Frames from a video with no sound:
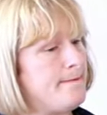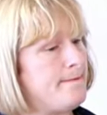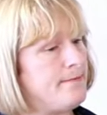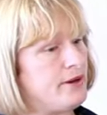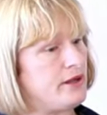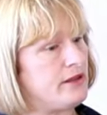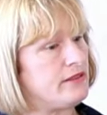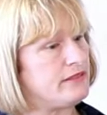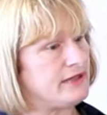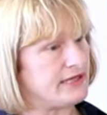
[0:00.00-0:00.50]

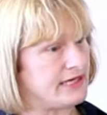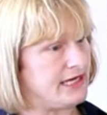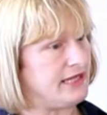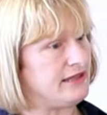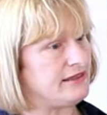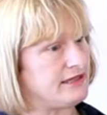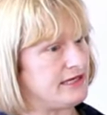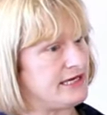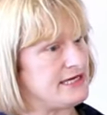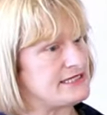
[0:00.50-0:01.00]
But the
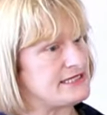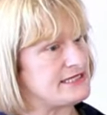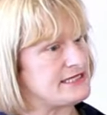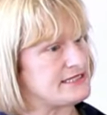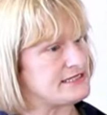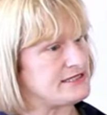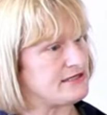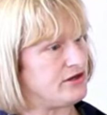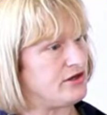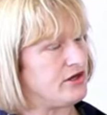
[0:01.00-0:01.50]
key thing
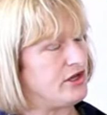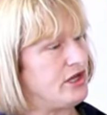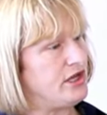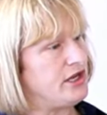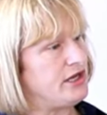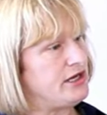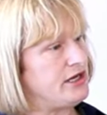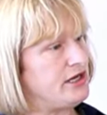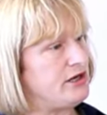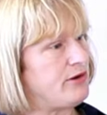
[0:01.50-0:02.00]
is that,
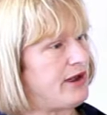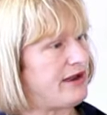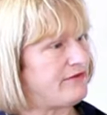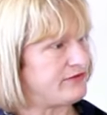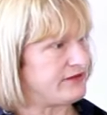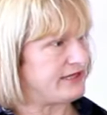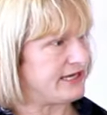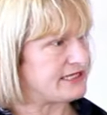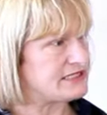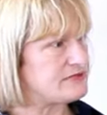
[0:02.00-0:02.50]
you know,
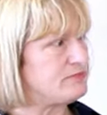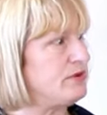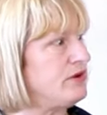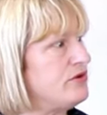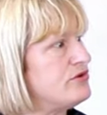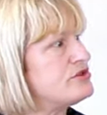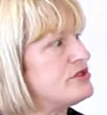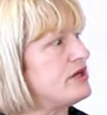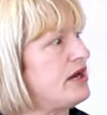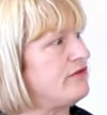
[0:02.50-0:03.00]
having the
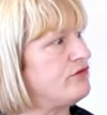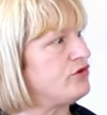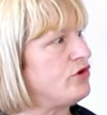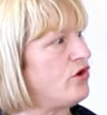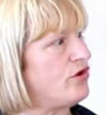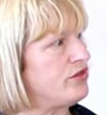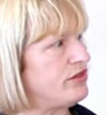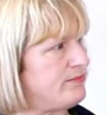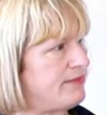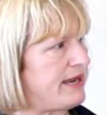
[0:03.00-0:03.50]
experience that I've
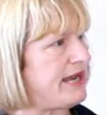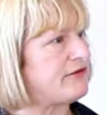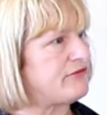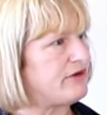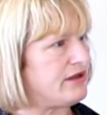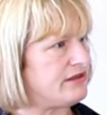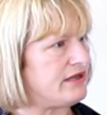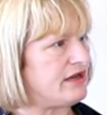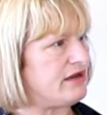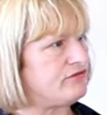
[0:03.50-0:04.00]
got and the
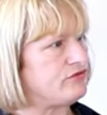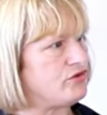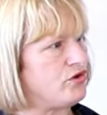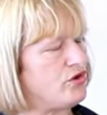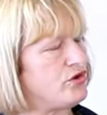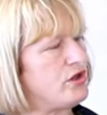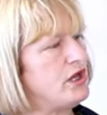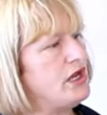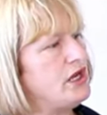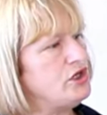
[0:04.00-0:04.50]
background that I've
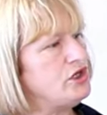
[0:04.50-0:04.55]
got,